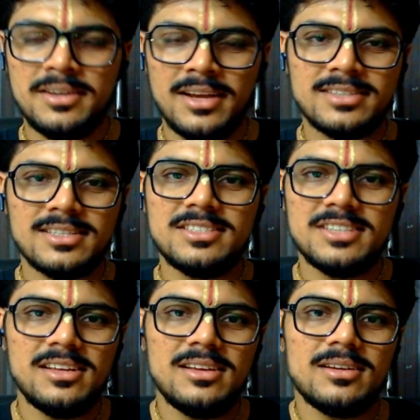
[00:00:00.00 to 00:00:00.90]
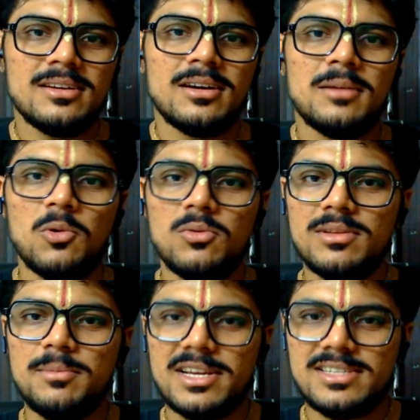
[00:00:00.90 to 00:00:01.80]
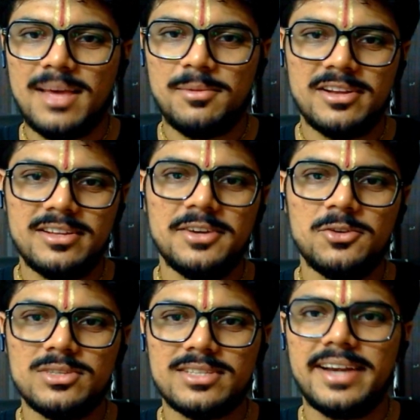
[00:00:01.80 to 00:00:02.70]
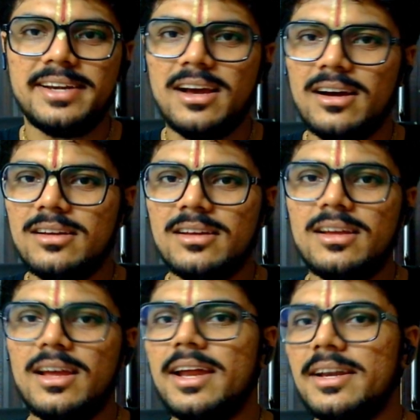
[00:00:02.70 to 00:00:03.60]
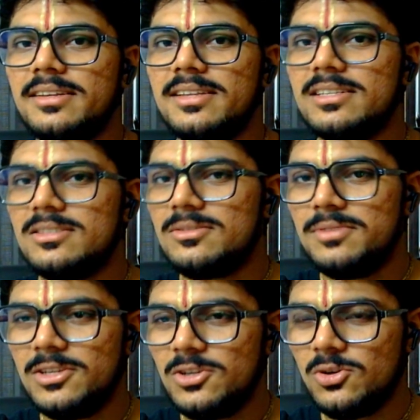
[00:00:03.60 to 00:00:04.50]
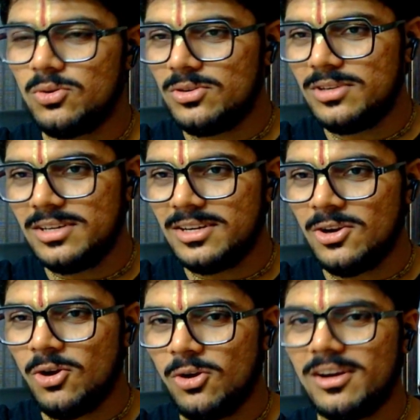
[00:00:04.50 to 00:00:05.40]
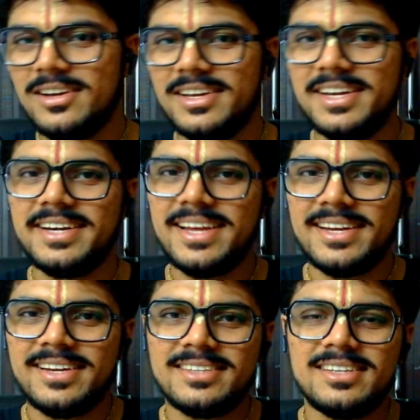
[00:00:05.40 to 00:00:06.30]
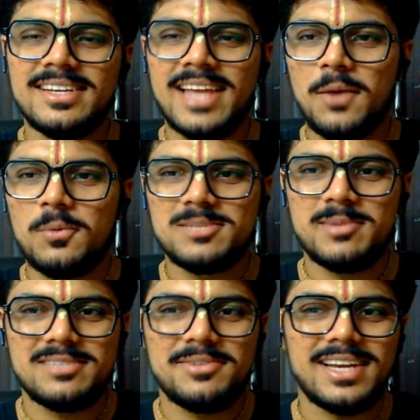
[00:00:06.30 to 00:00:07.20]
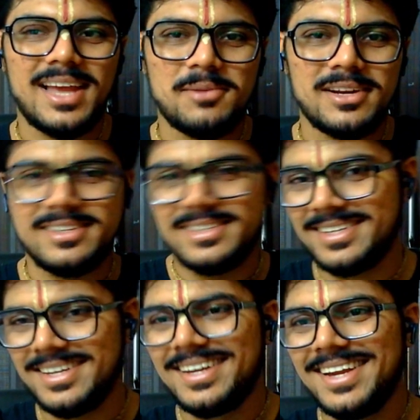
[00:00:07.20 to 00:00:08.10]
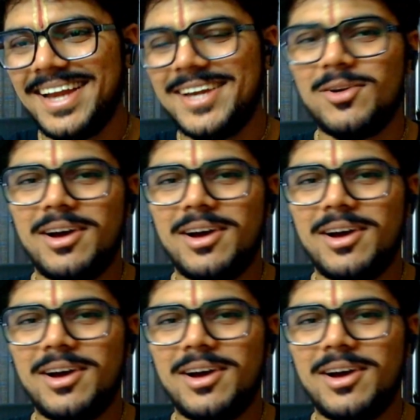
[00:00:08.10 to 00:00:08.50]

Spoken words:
essentially moved the mesh library into a sidecar, and thus we no longer need a language specific library into